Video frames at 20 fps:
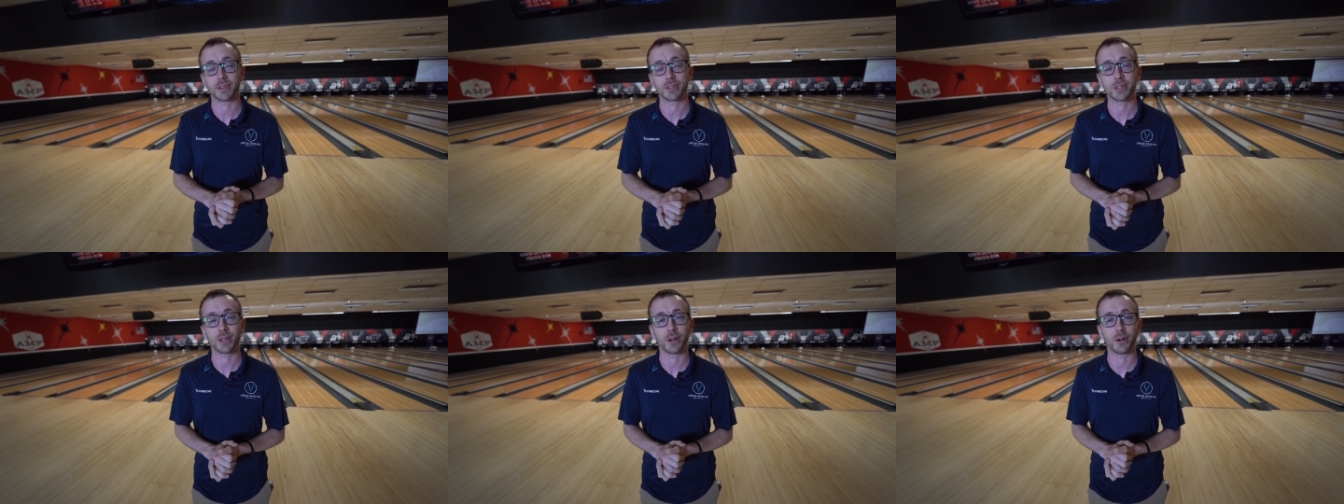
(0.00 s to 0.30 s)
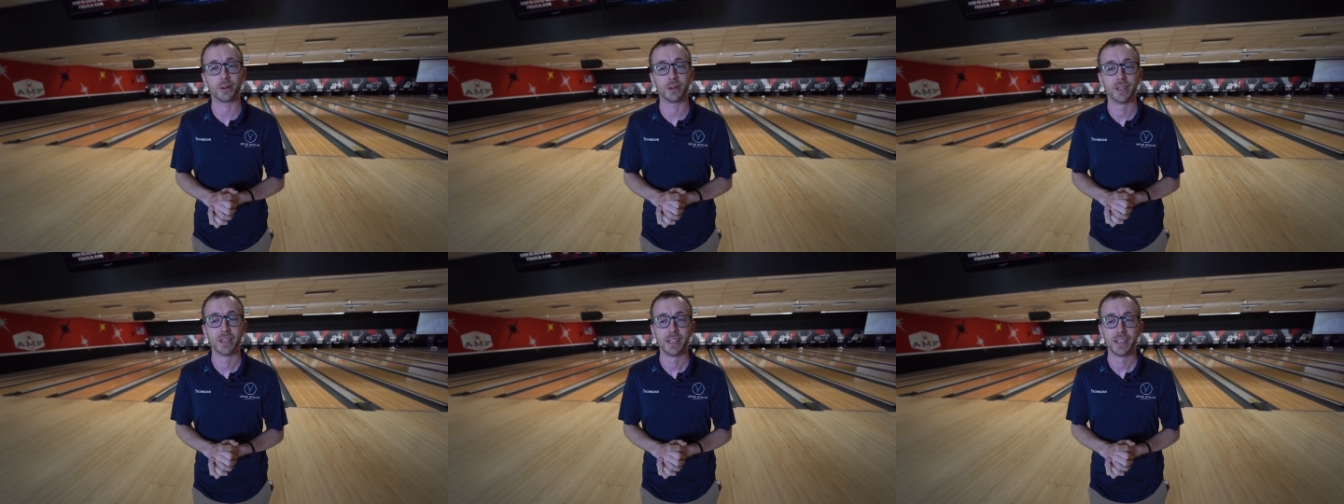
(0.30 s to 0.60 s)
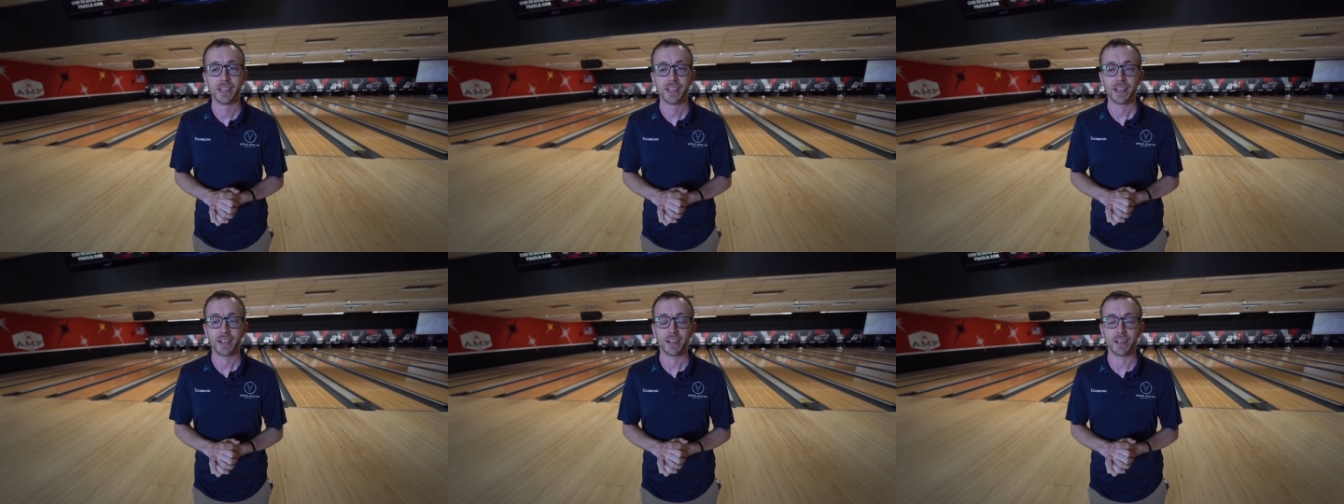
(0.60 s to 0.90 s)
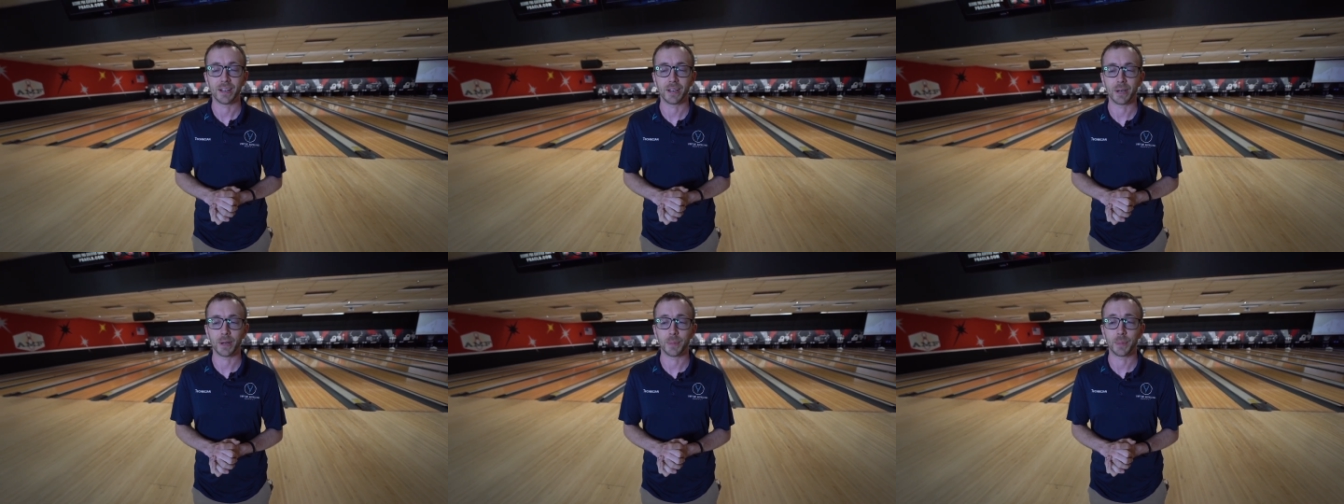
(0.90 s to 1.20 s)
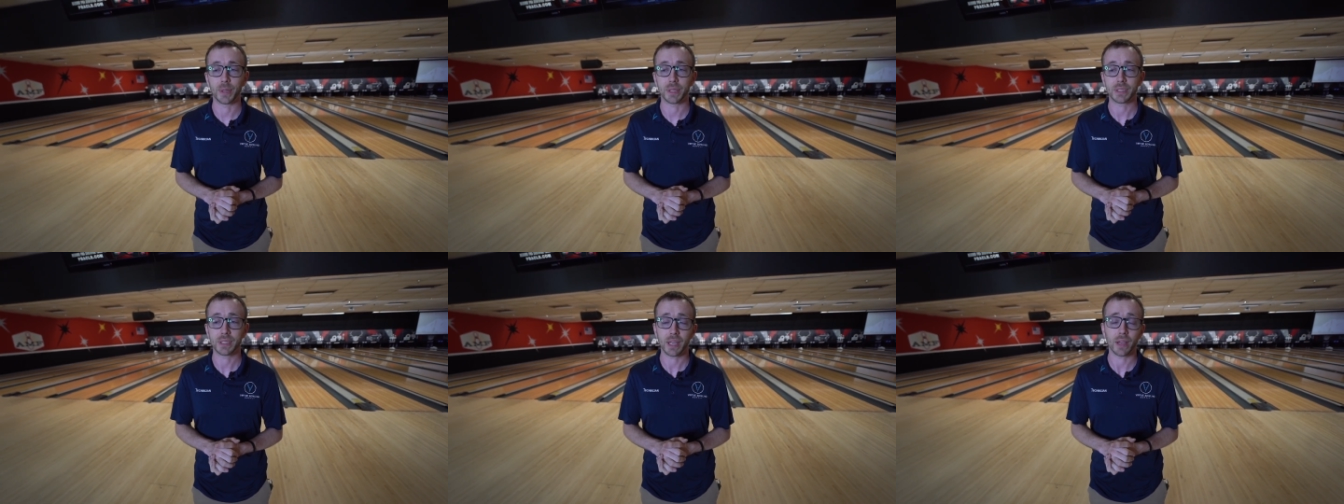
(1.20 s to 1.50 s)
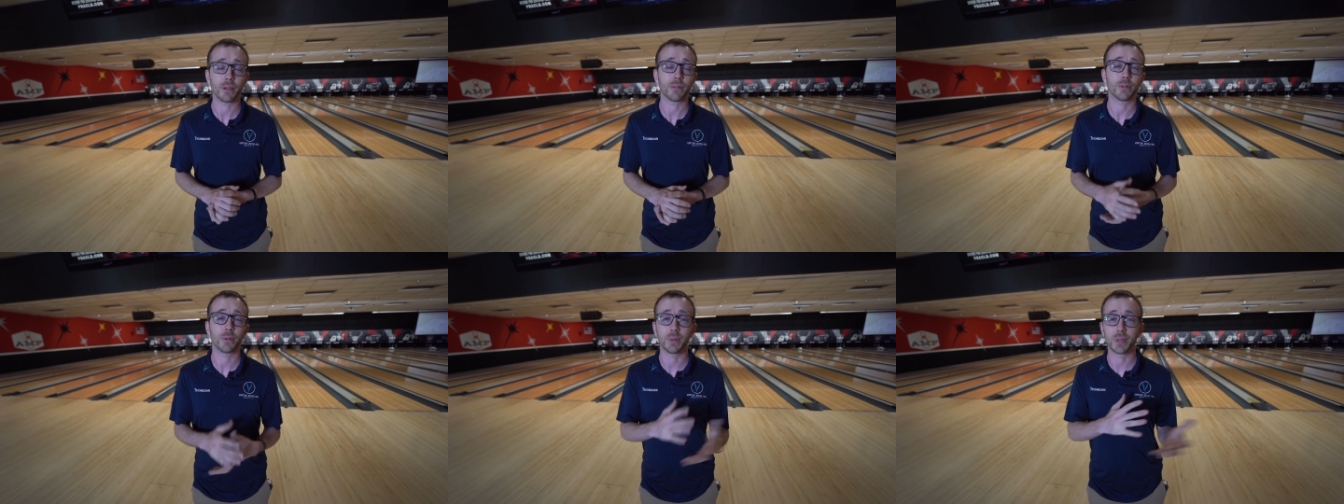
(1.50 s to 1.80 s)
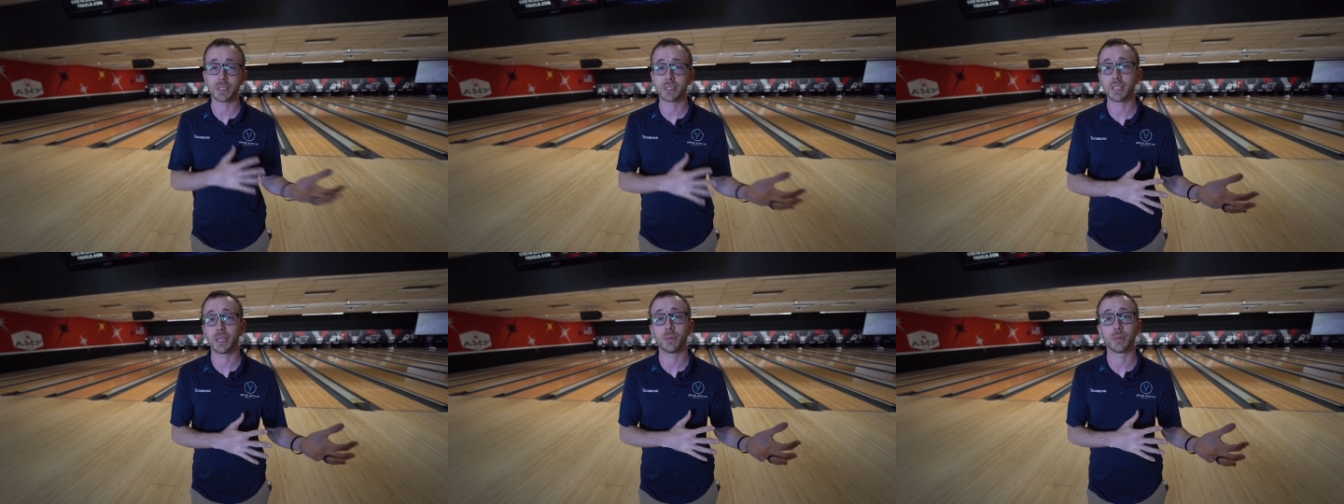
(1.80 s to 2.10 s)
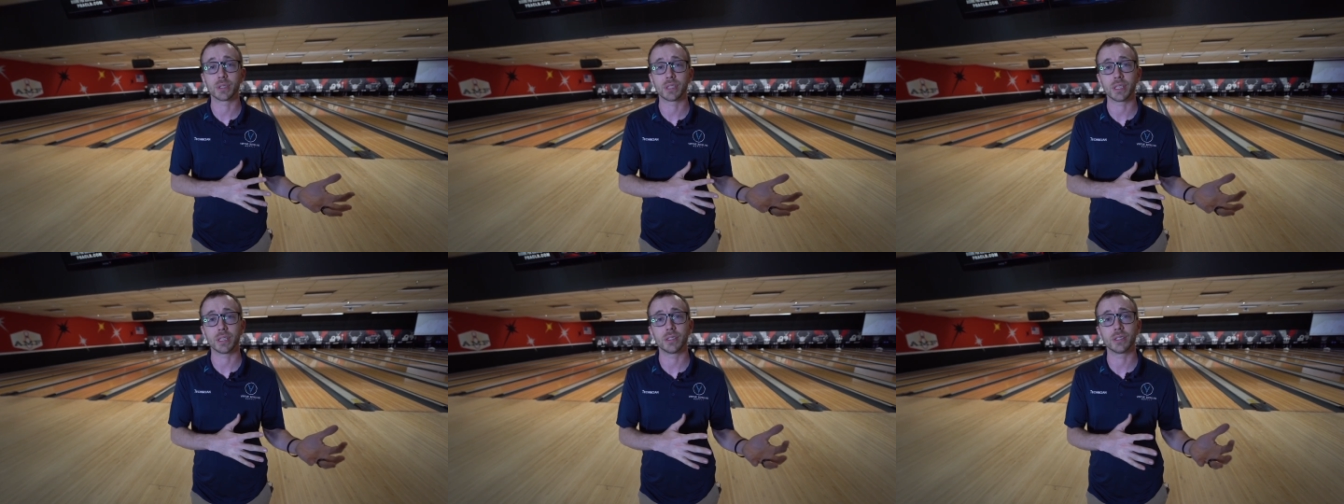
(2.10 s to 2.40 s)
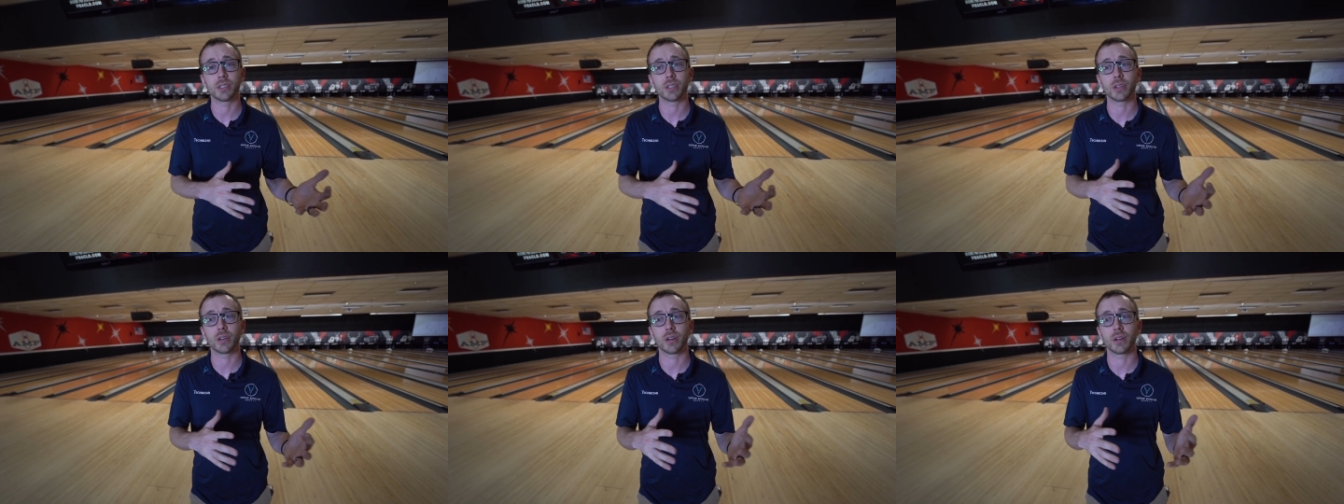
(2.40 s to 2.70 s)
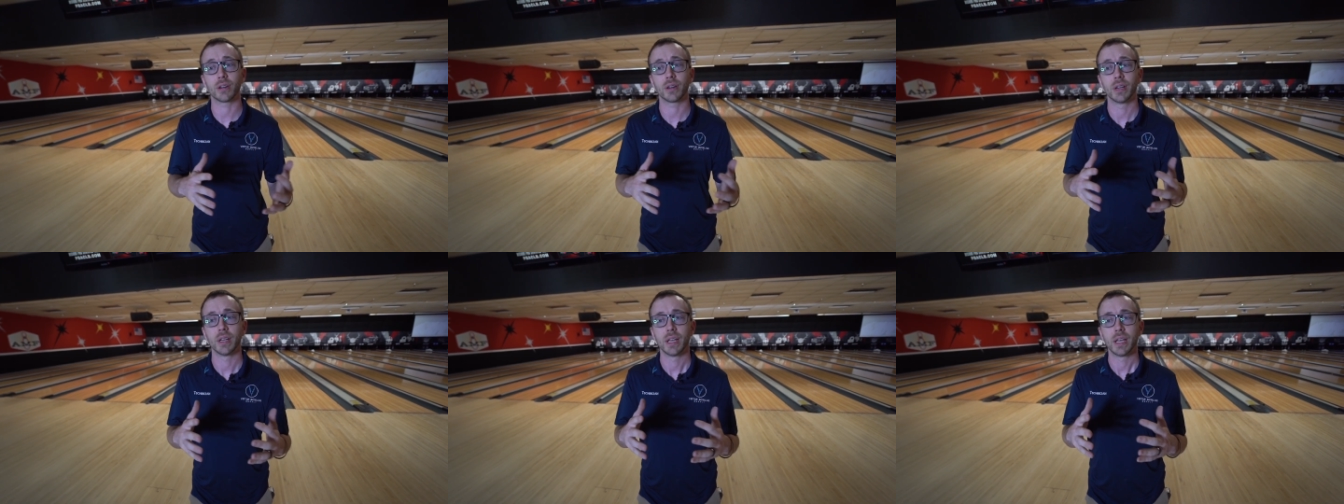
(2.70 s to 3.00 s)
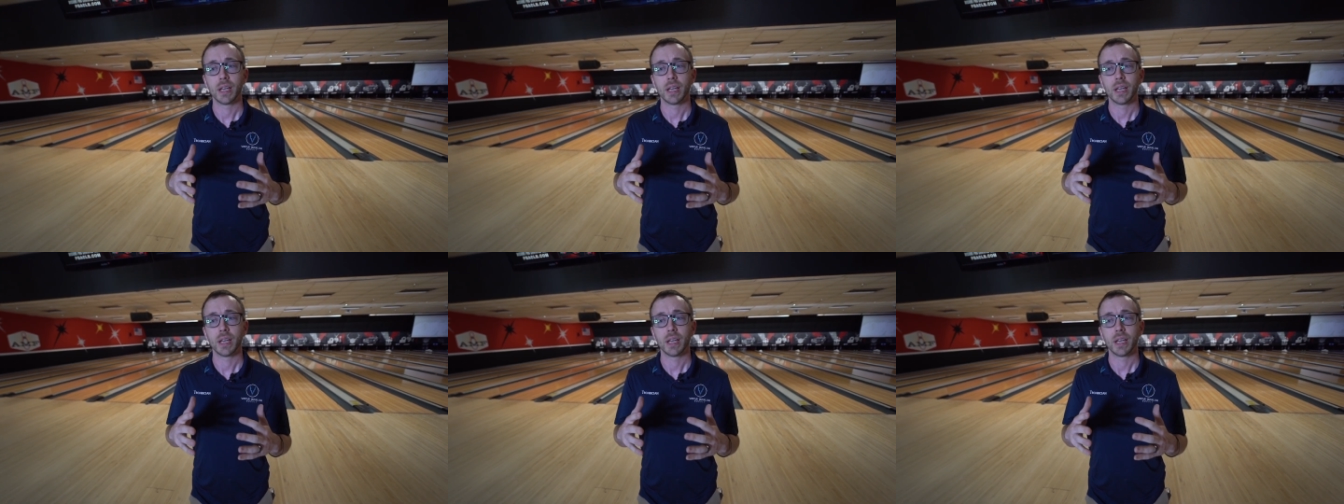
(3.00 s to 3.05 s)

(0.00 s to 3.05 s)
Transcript: So, uh, but yeah, for me, team was easier.